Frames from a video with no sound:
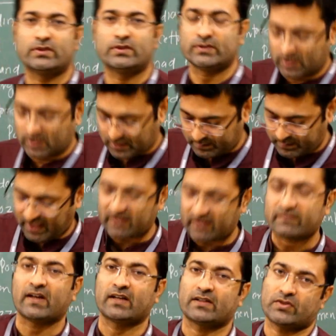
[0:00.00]
or
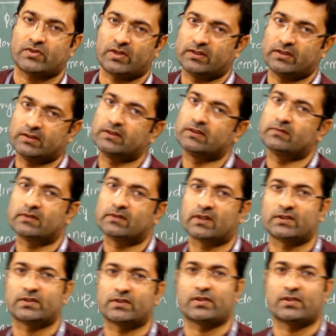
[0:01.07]
manufactured
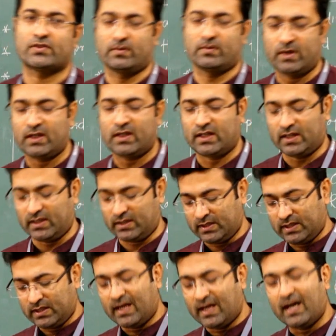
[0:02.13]
construction material
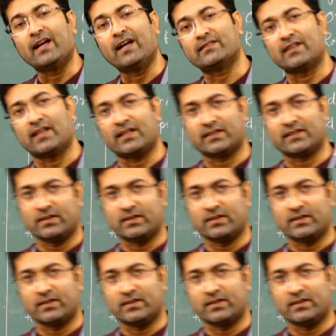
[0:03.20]
as like